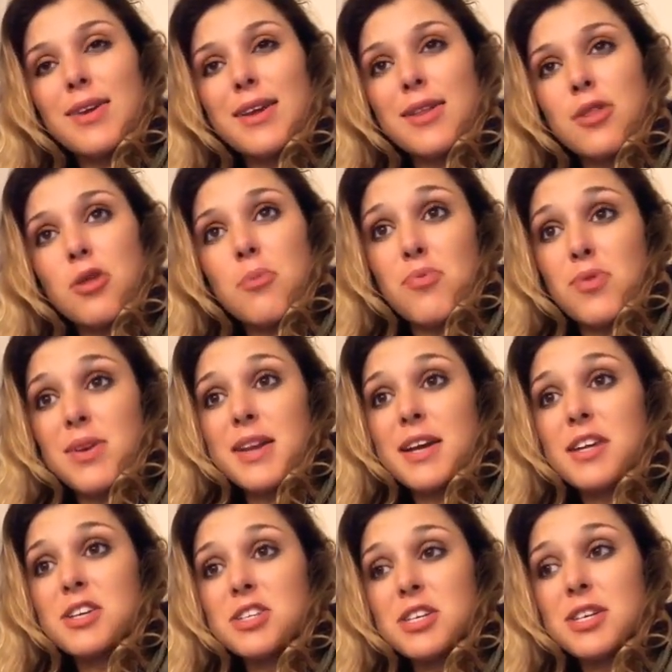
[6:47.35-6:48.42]
and the
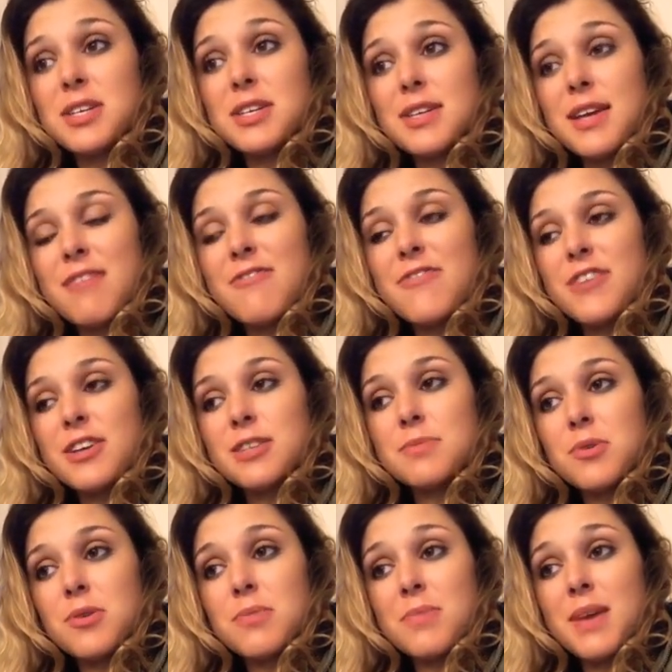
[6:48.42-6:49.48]
prediction that
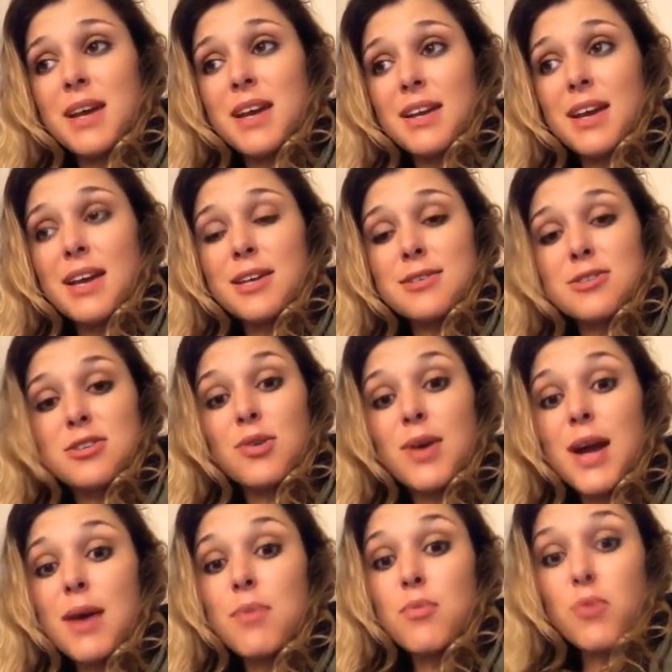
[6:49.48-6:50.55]
Facebook made,
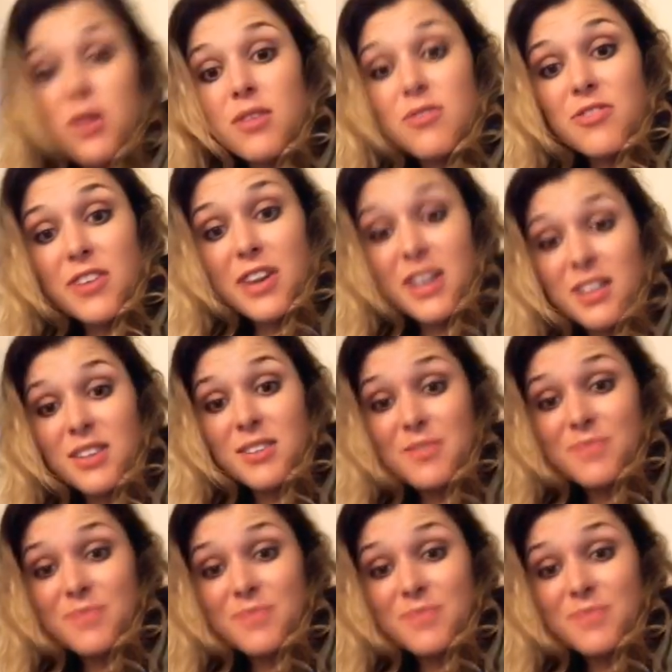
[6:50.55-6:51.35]
Instagram will fail.